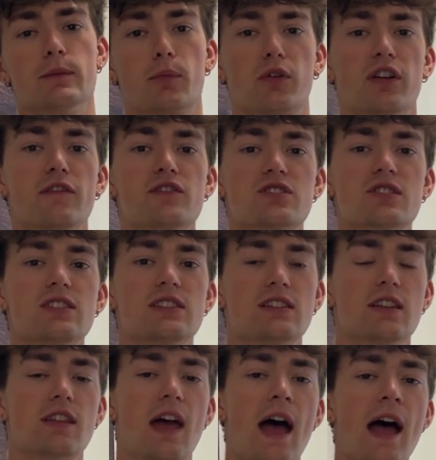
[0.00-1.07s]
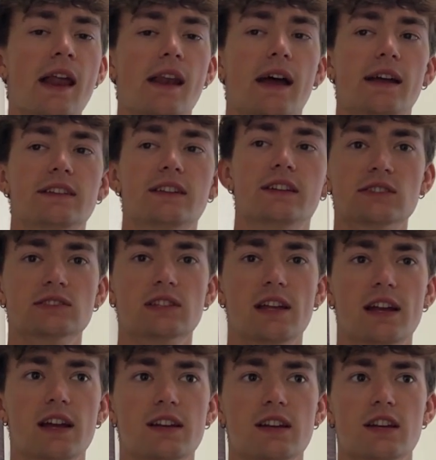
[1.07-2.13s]
Previously to that, I did, I
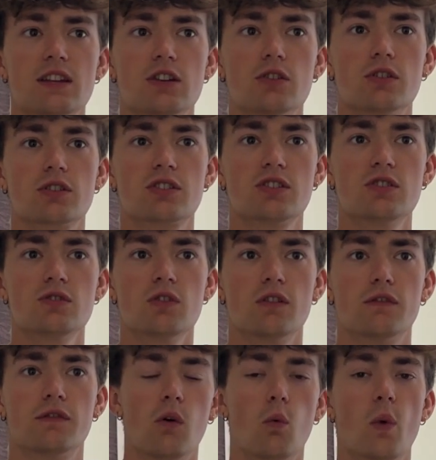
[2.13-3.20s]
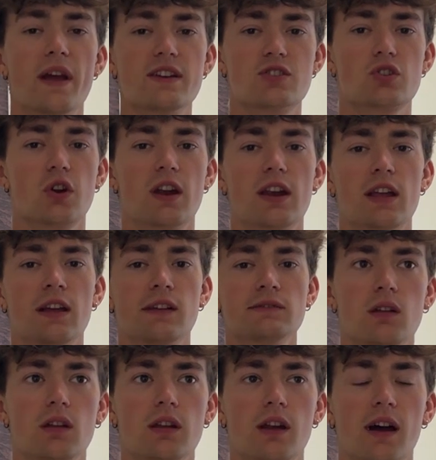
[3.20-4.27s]
think I did a year or two of weight training
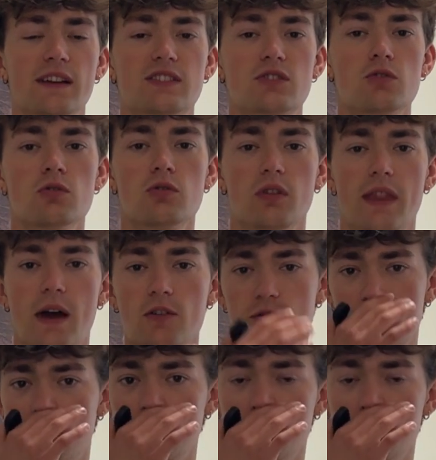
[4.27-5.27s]
in high school, and that was pretty